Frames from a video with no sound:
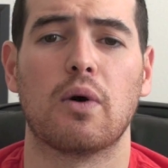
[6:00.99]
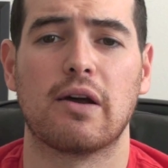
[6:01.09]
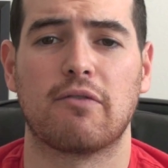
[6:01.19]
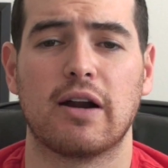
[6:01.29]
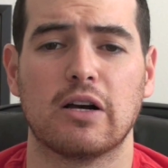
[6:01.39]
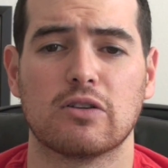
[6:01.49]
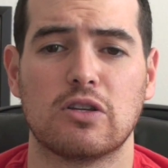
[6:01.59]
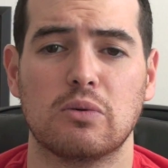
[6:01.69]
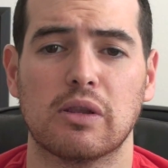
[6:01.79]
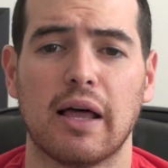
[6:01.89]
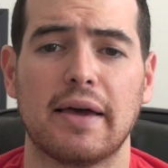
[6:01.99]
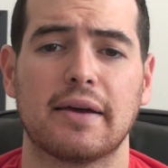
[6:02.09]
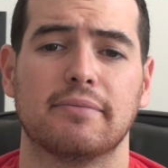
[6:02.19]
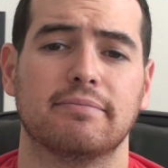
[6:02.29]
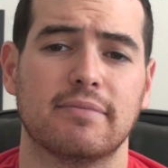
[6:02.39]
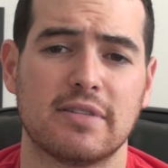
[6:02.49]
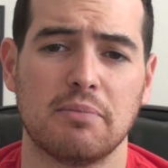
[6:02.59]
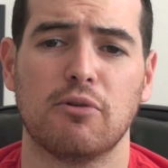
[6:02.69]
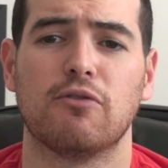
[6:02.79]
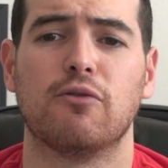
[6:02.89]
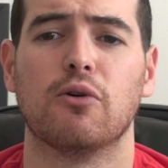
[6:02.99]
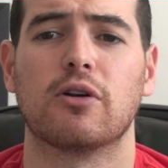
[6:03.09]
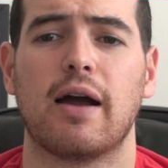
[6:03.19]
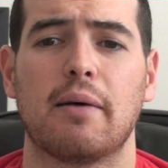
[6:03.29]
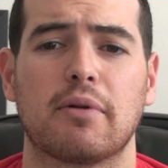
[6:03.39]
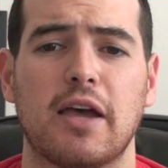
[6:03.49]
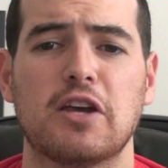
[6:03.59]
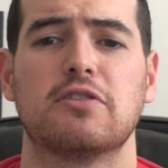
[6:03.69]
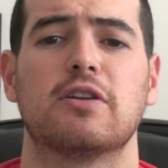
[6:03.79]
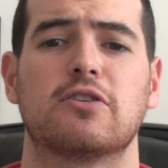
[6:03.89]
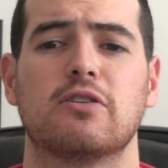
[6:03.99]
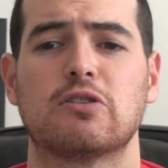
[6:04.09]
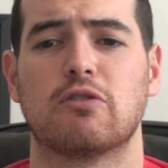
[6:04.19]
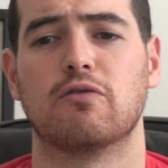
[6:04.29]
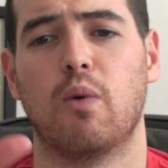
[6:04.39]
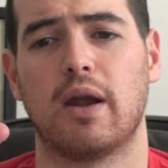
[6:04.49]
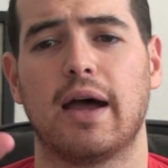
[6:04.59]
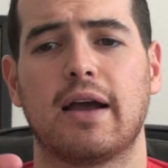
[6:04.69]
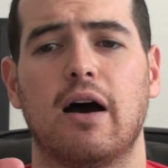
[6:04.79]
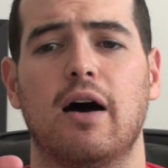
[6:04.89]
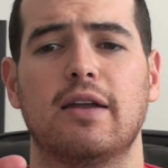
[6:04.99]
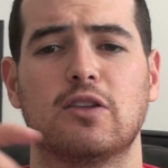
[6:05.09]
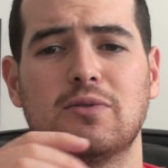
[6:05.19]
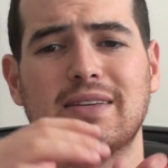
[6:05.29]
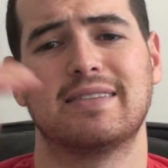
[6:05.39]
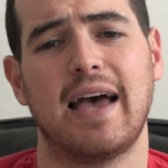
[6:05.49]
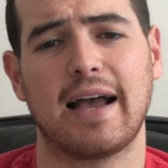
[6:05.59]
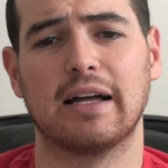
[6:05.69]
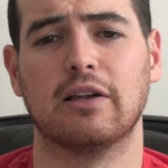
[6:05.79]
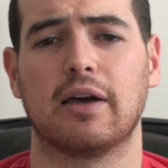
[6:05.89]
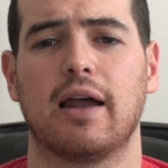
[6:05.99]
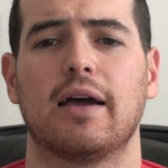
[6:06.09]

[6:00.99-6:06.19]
whatever else you'd like. Simple folder application. It turns sort of one icon into a stack of looking